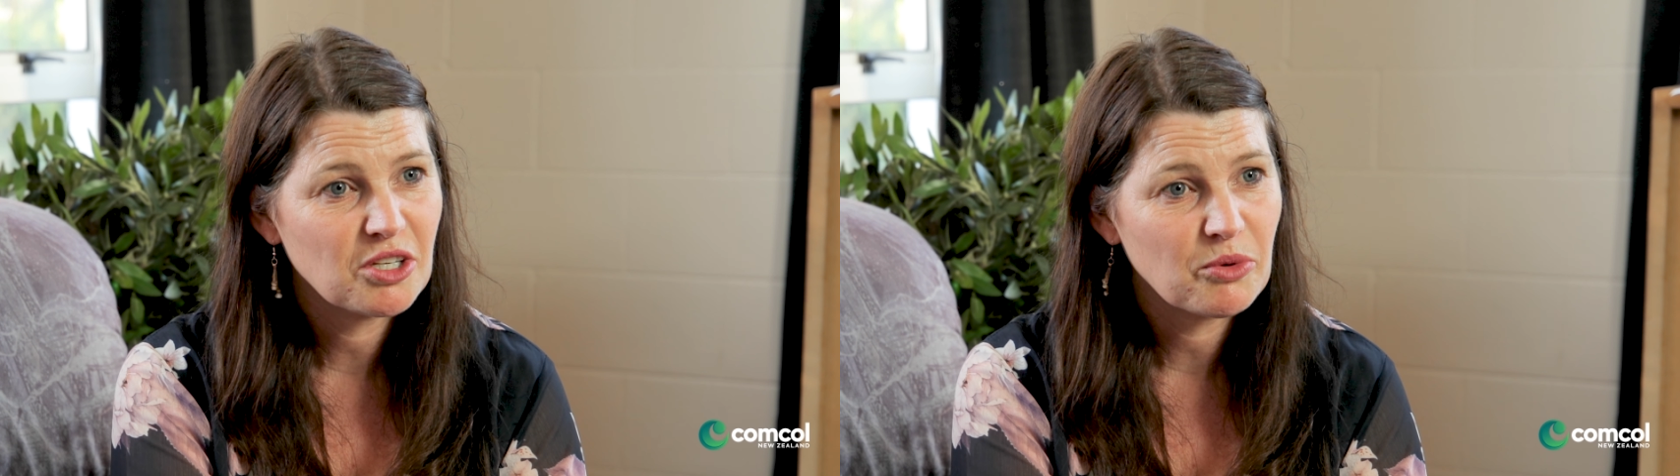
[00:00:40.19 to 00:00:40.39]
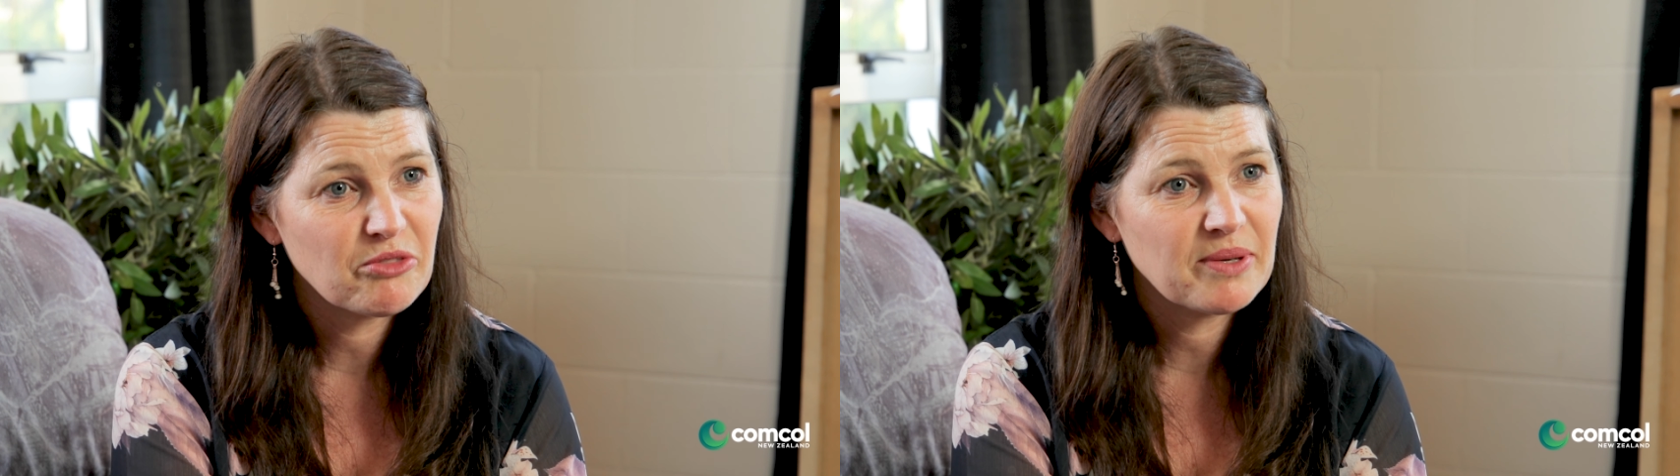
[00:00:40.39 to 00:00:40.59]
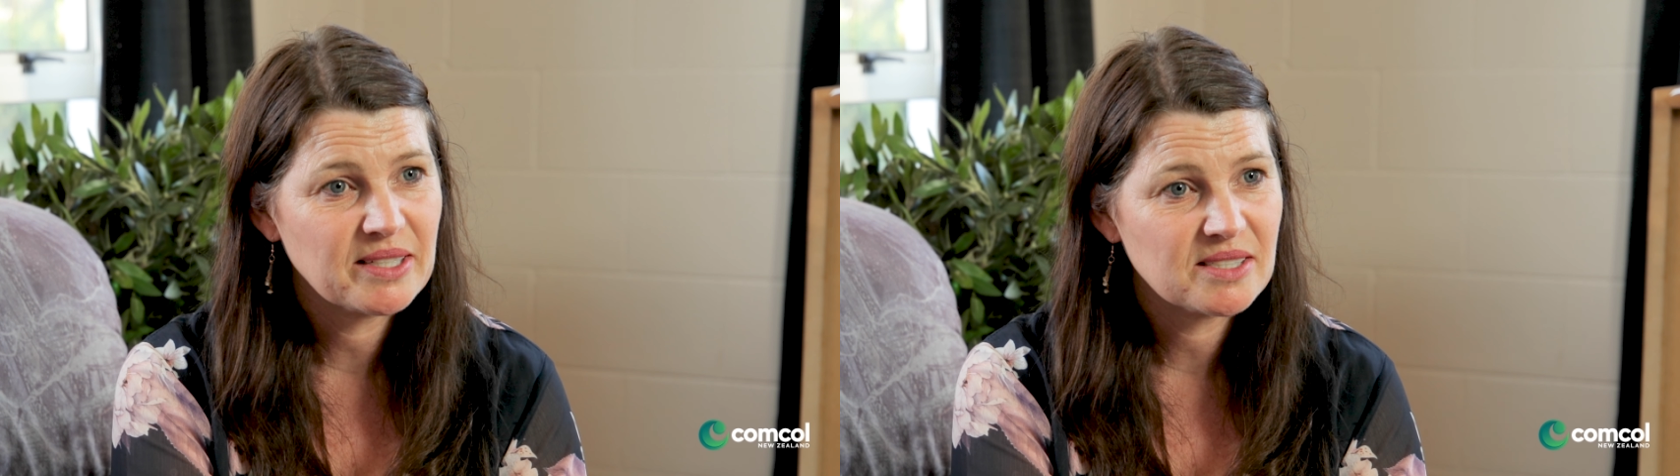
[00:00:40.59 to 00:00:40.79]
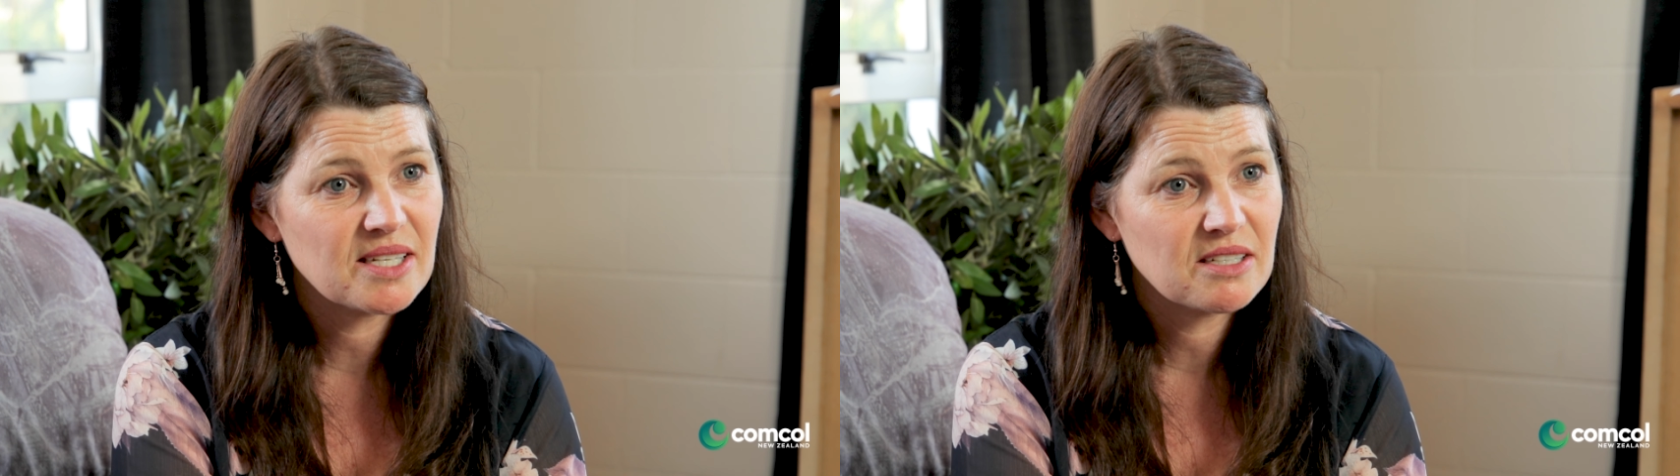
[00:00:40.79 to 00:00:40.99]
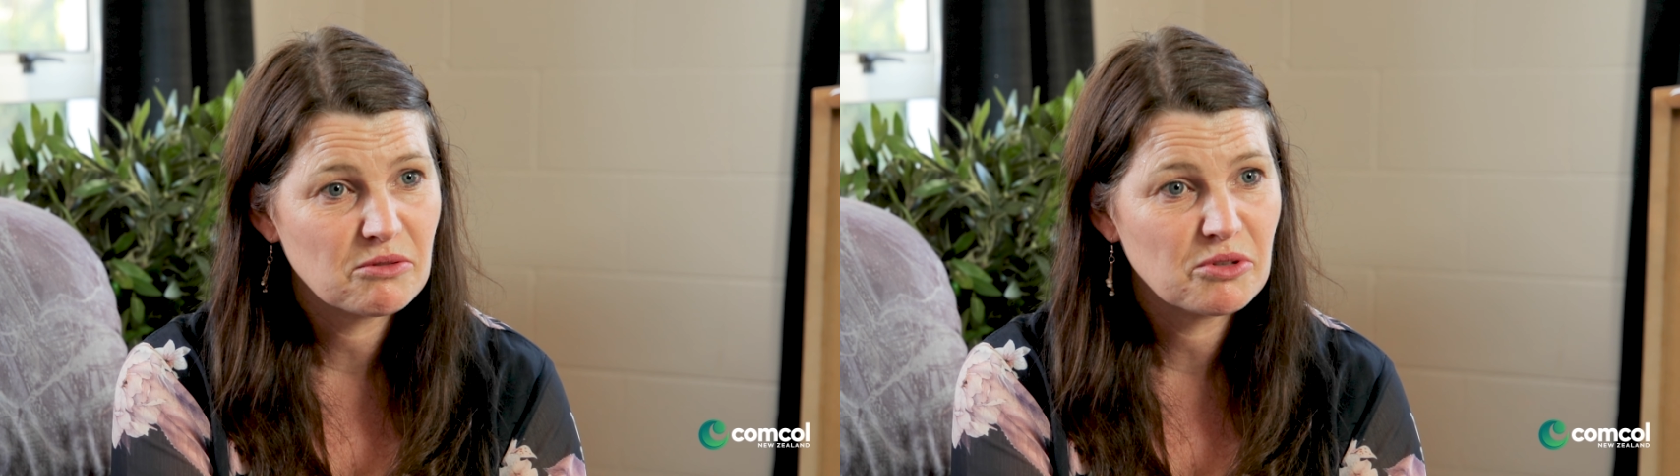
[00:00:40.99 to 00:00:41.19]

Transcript: We've been down a